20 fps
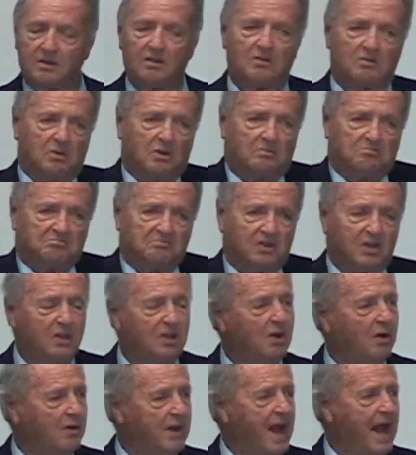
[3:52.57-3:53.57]
Well, you
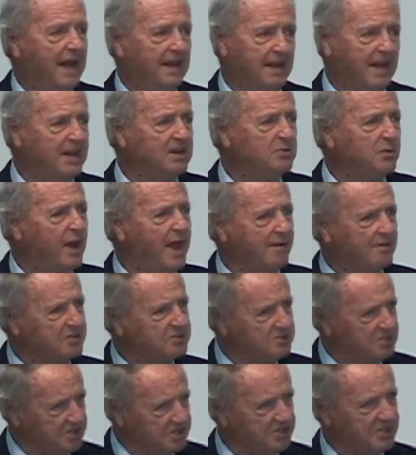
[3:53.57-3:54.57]
know, nowadays we have
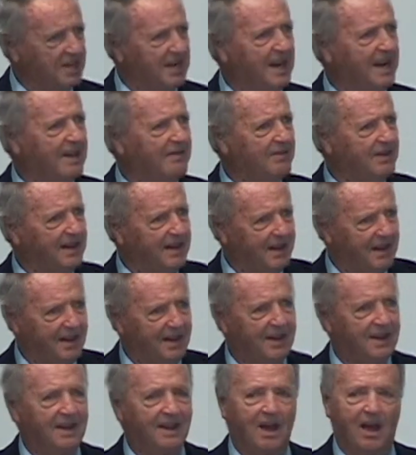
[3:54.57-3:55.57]
assisted living and
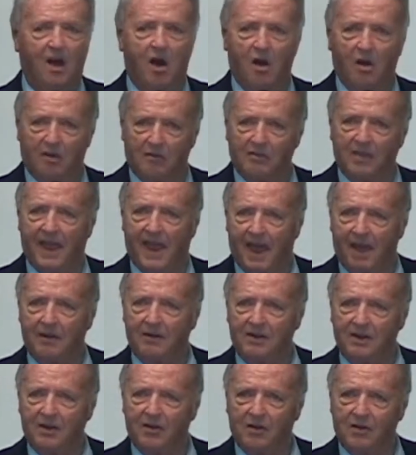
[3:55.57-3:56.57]
all of that,
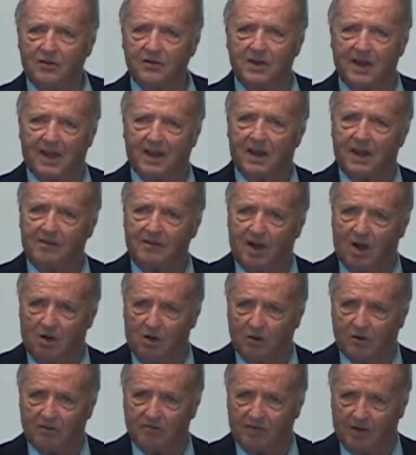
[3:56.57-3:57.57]
you know, take care of our
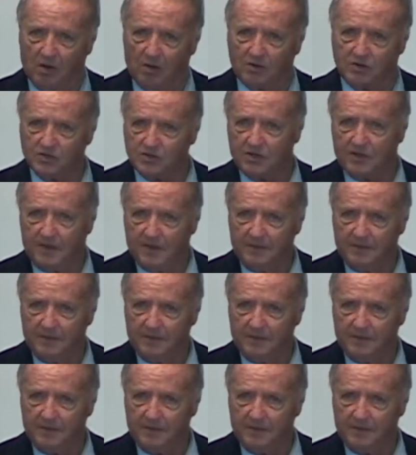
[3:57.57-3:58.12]
older folks.